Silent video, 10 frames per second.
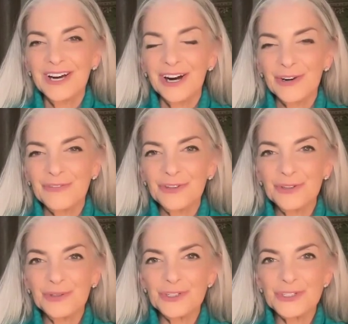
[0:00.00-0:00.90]
our
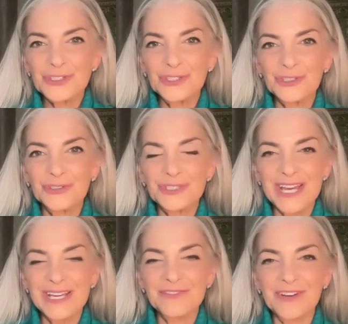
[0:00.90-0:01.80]
viewers to
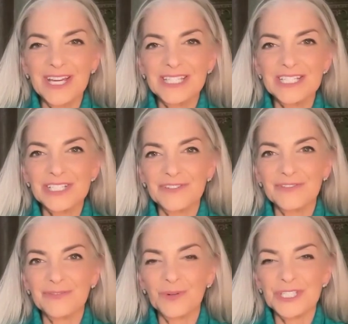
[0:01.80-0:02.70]
take advantage of
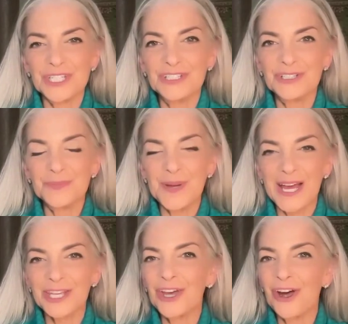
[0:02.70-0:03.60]
what's in your
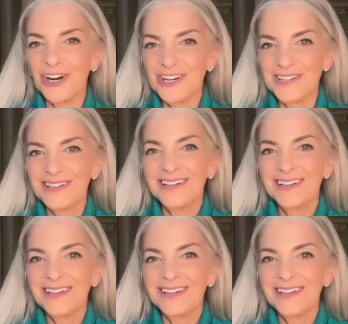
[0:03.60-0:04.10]
backyard